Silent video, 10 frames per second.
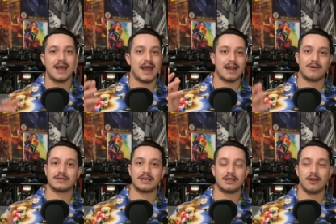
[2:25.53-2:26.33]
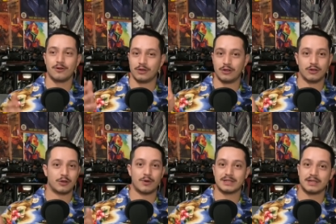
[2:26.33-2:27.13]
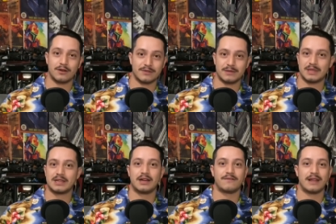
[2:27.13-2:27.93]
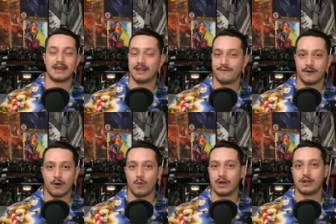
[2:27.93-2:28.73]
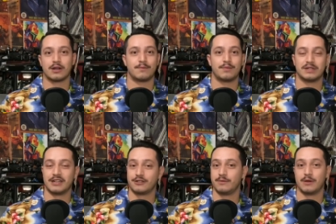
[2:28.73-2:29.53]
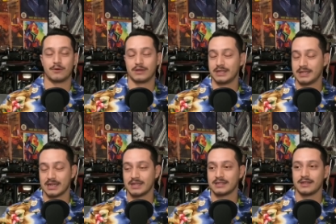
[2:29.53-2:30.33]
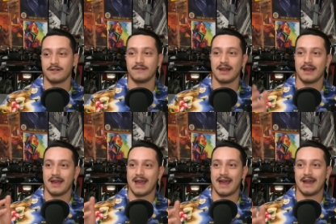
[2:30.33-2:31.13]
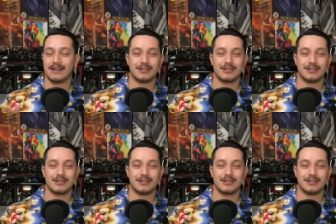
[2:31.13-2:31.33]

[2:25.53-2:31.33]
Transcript: and I was like, yo, you know, you want to send over some stuff, any info on when you're going to potentially be releasing it and stuff. And he